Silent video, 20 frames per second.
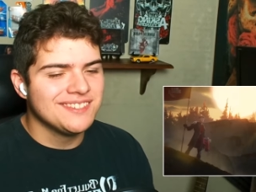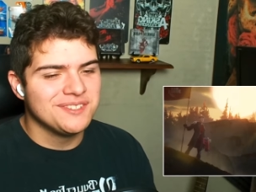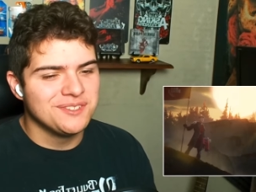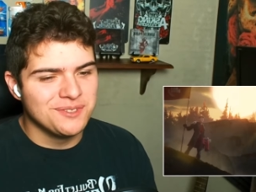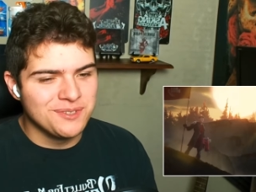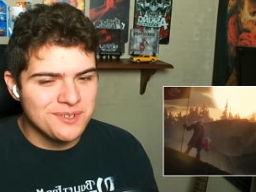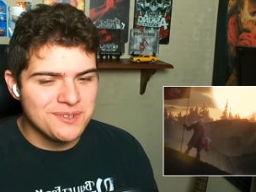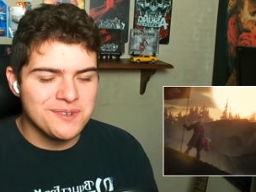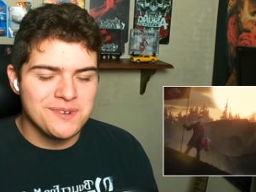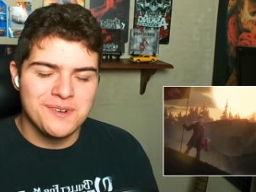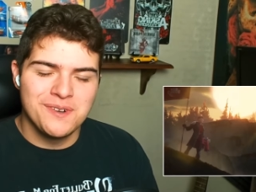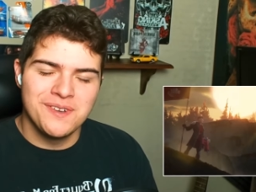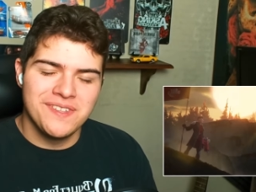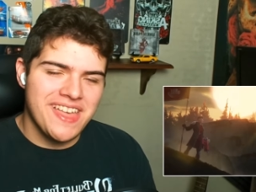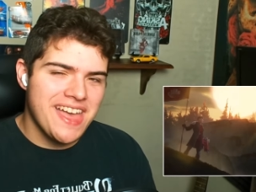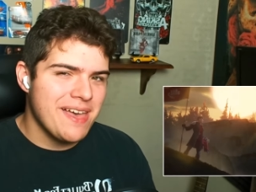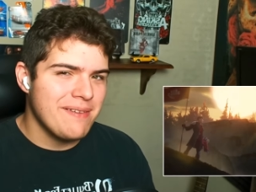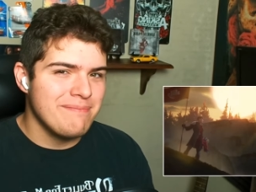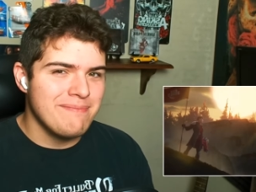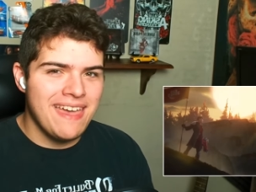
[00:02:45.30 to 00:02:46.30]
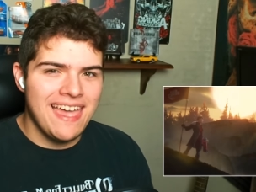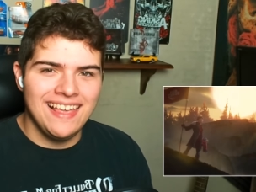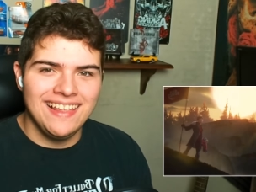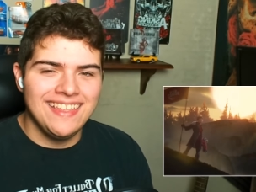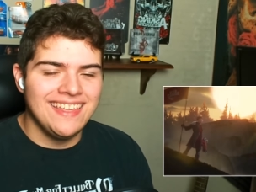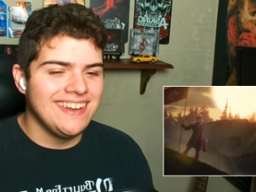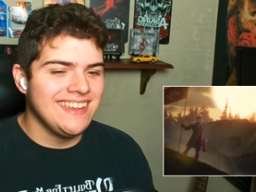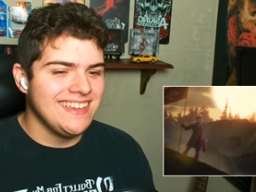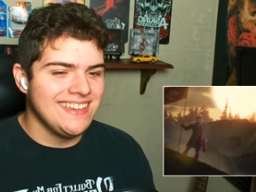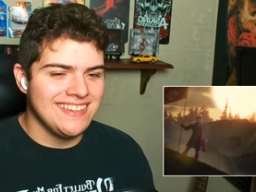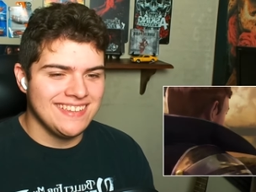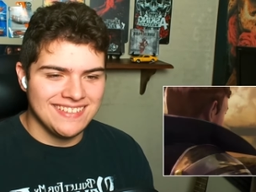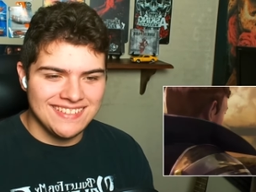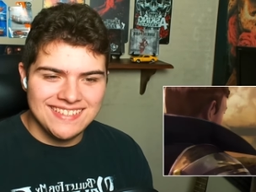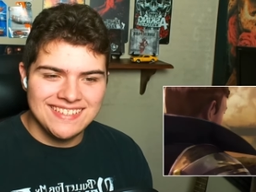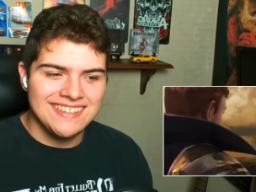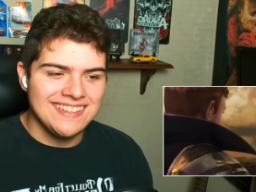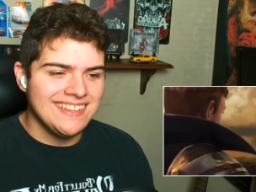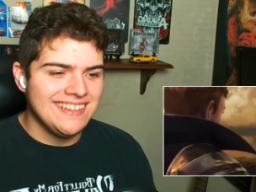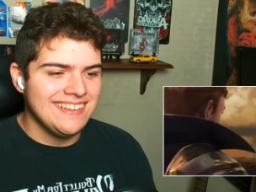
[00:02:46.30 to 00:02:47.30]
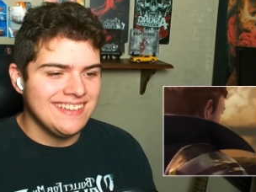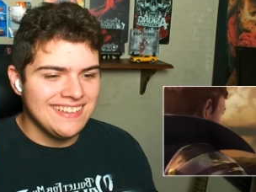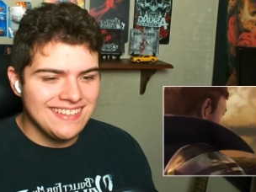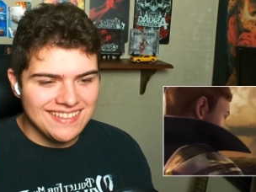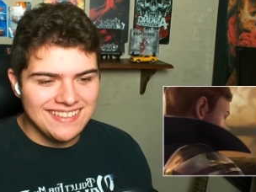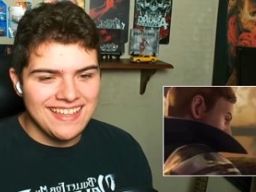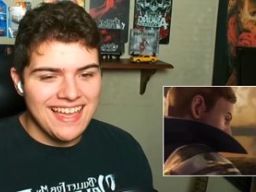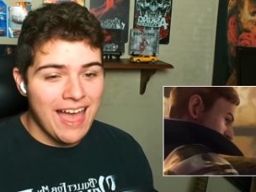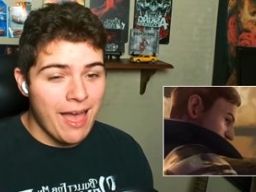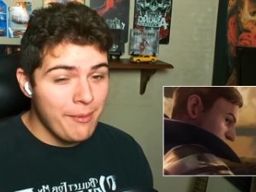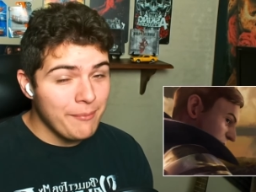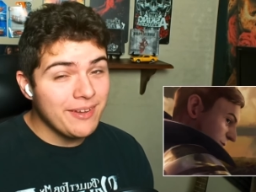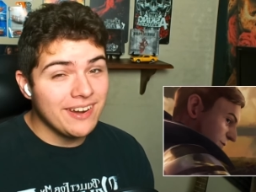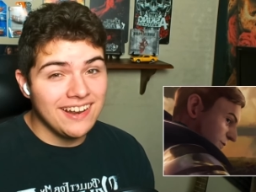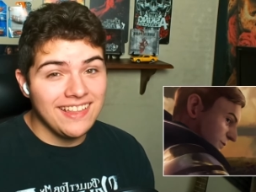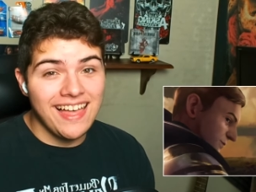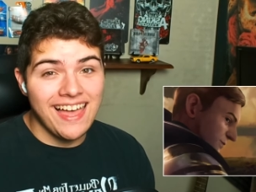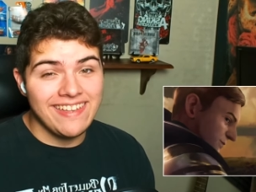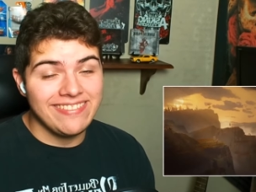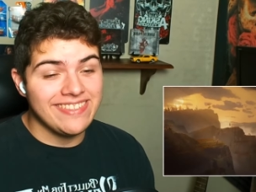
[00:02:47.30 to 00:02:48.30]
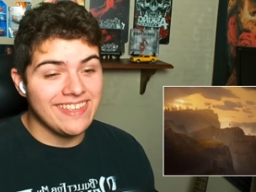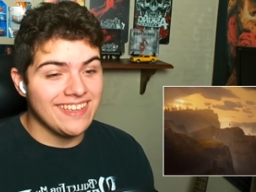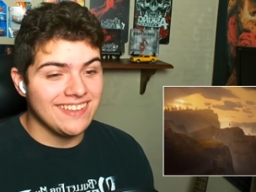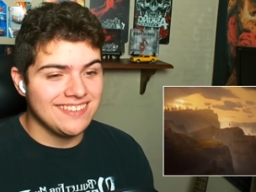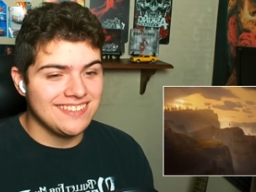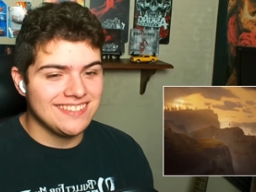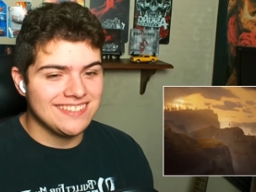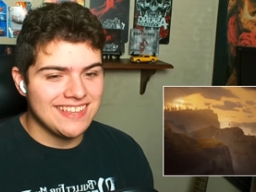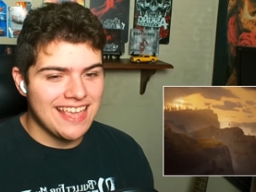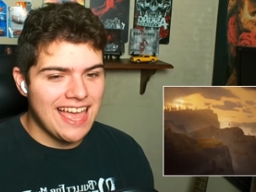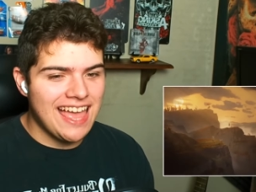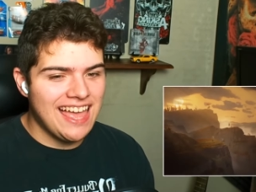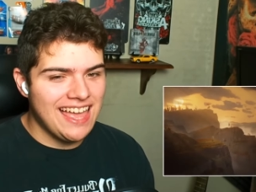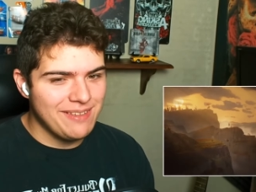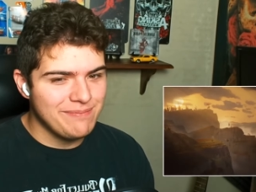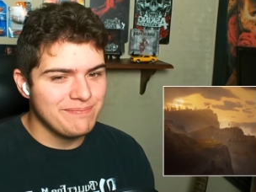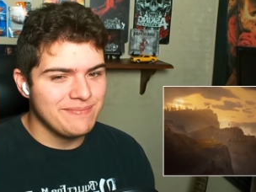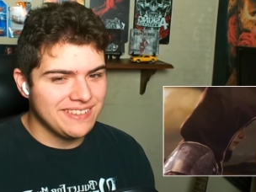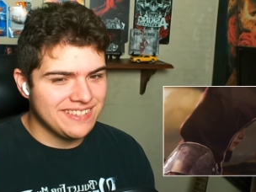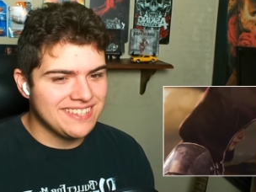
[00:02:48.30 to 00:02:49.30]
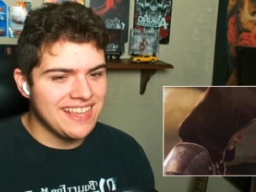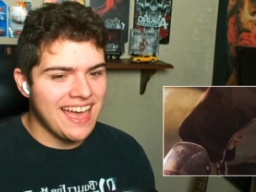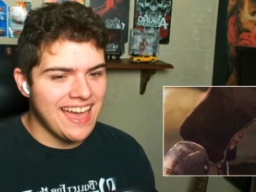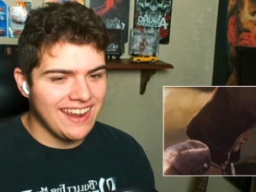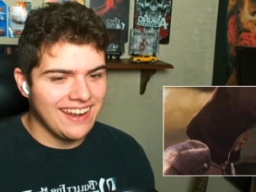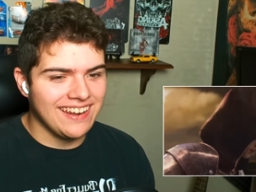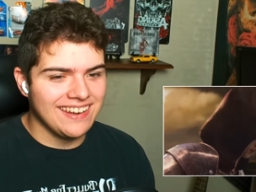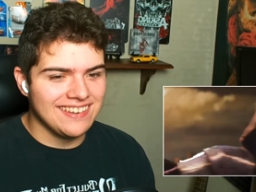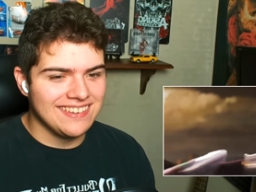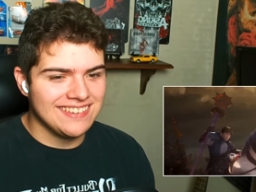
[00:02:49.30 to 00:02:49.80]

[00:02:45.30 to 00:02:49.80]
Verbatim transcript: Ooh, that melody. I'm gonna like this. I'm excited.